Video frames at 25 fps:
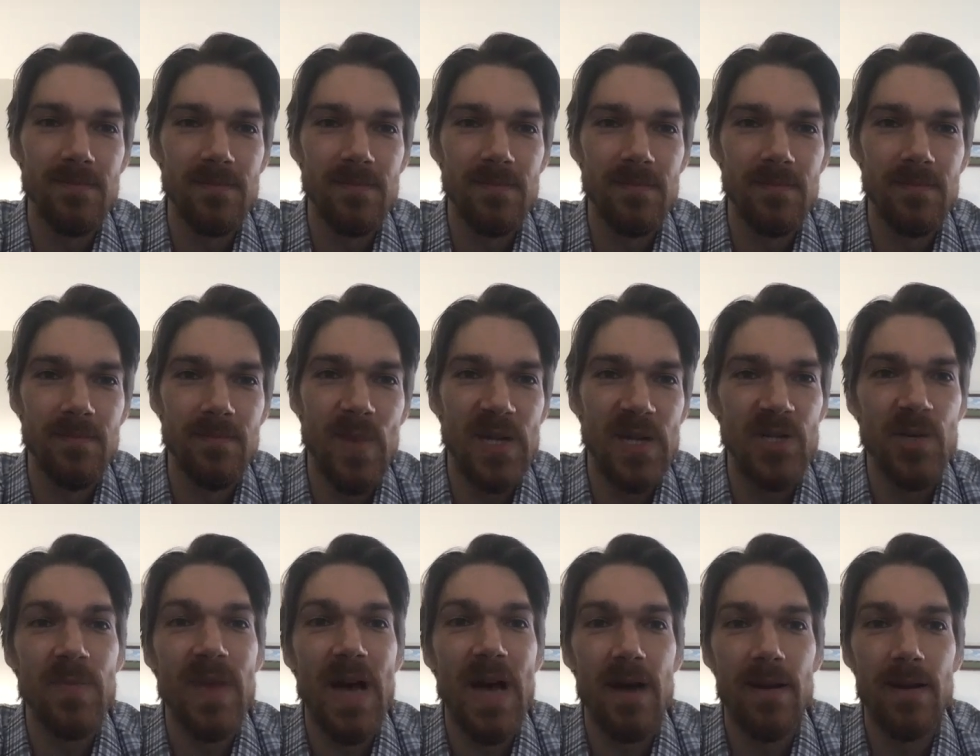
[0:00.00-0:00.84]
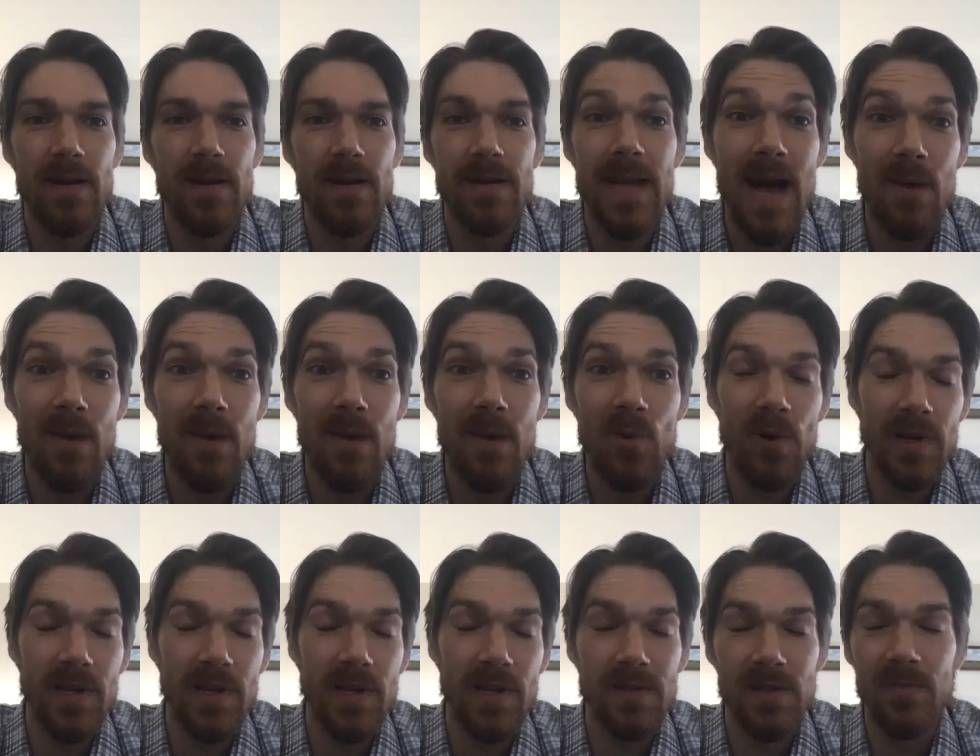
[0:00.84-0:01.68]
much about it now, but
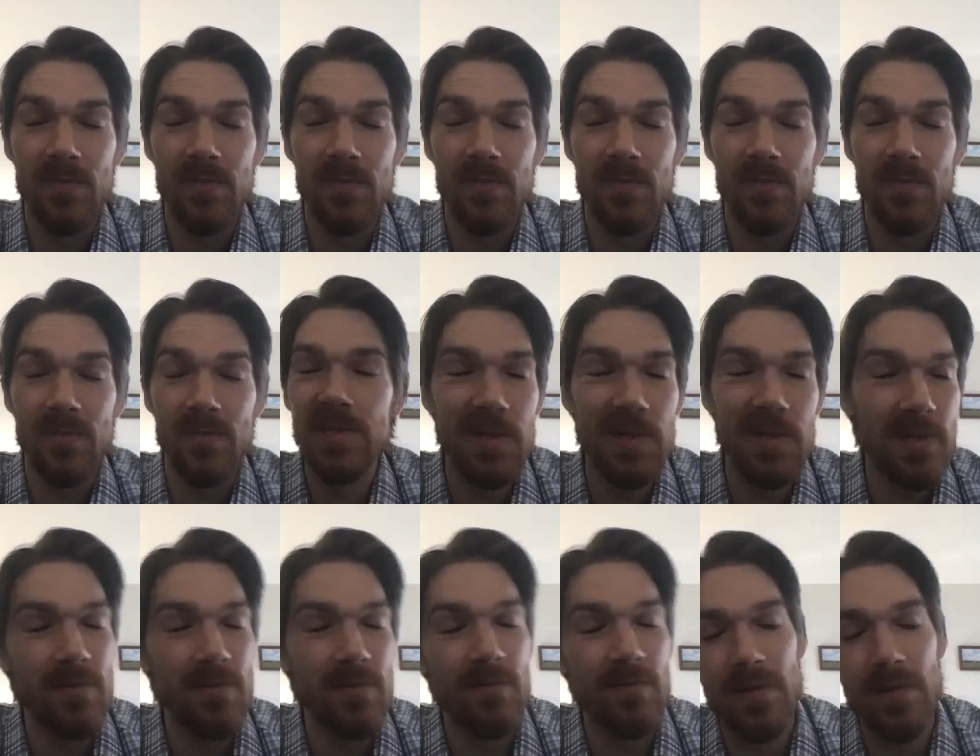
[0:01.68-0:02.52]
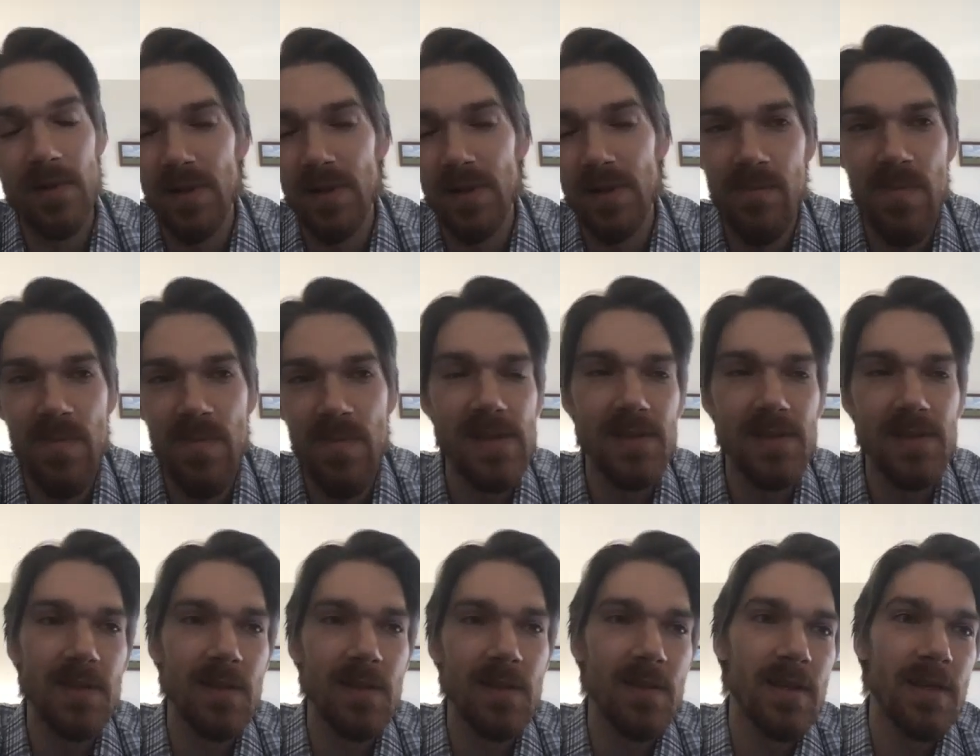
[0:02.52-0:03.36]
working on some really, really
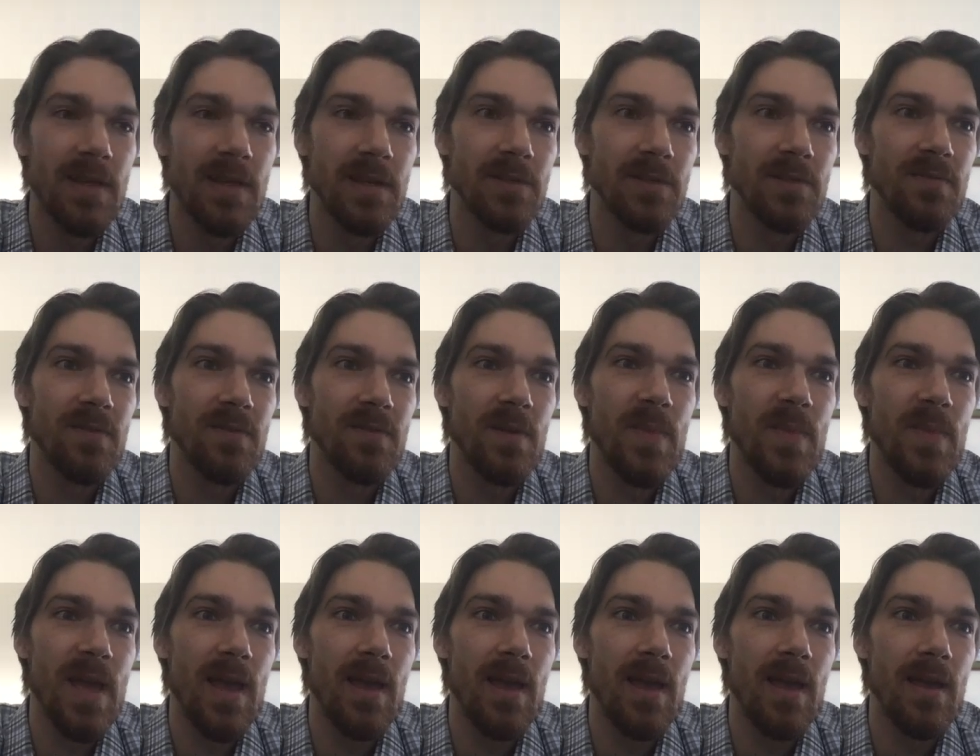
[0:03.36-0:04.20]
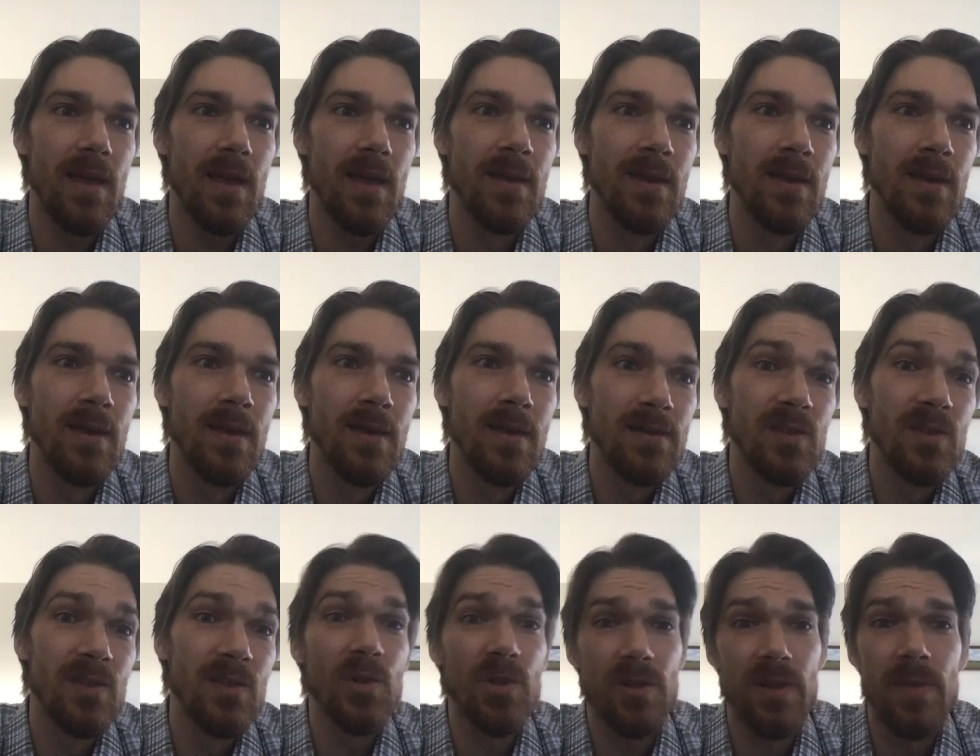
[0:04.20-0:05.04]
amazing things from a
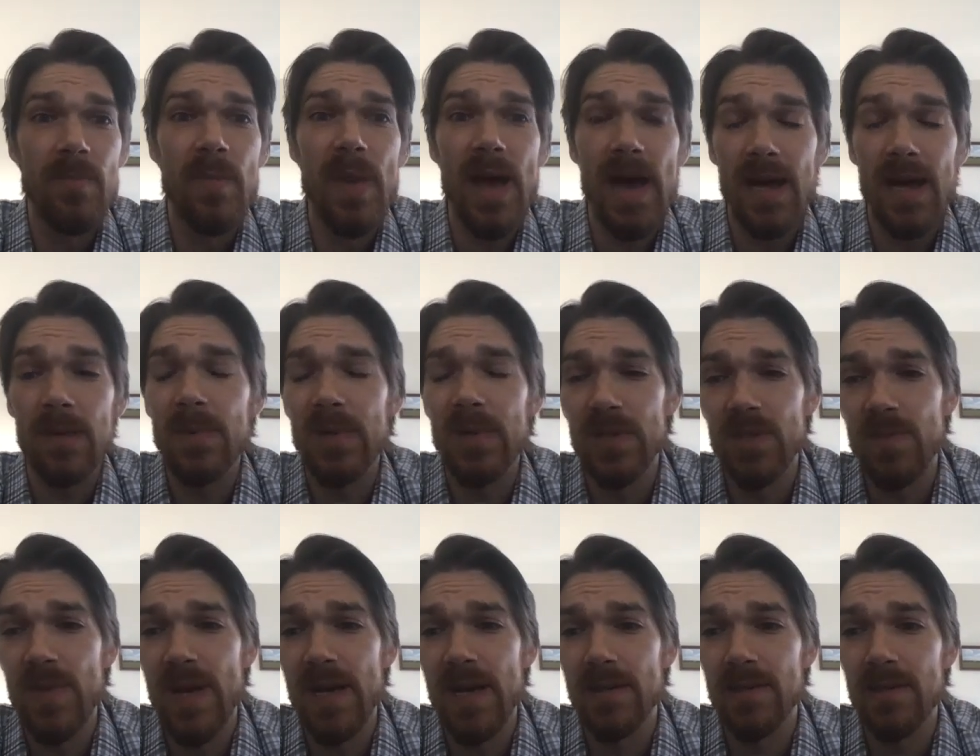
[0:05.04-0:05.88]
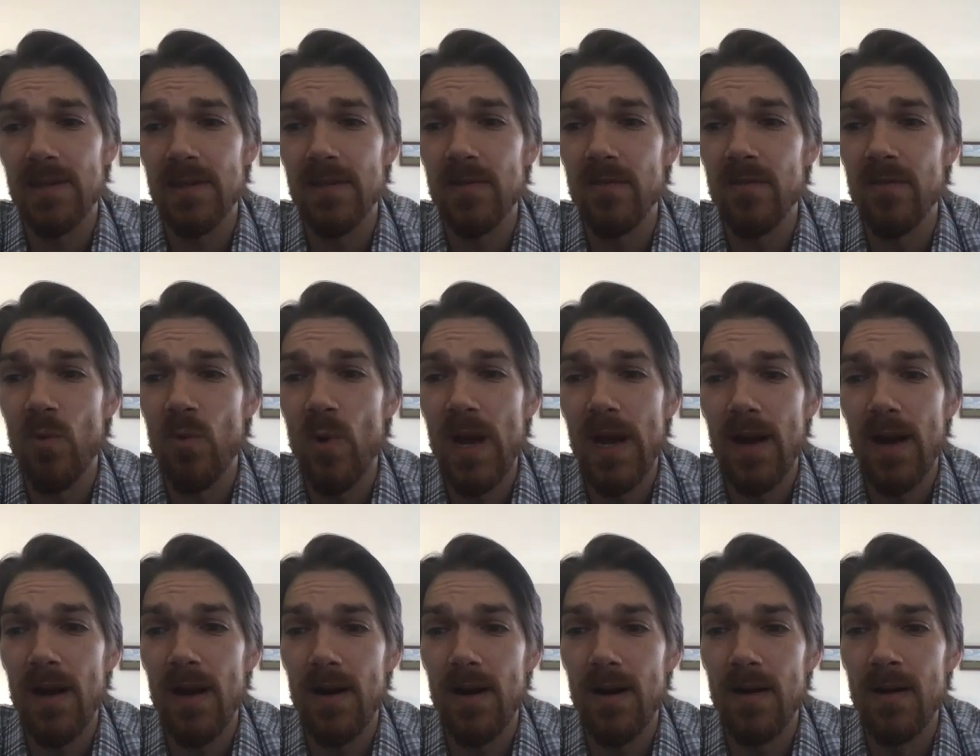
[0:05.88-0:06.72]
social impact perspective,
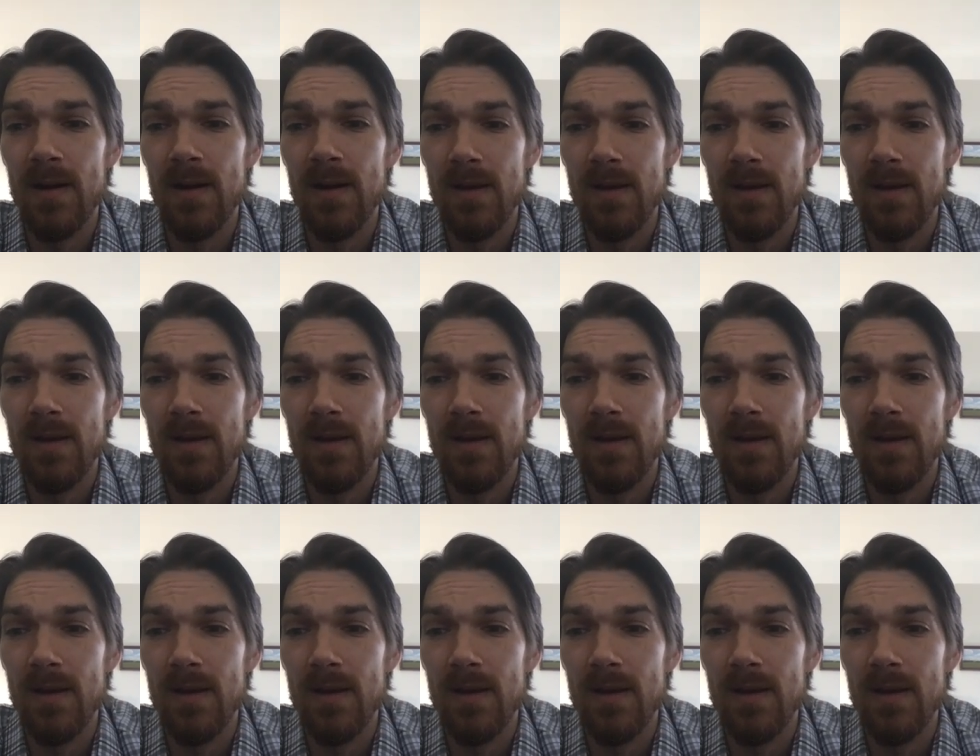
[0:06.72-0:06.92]
where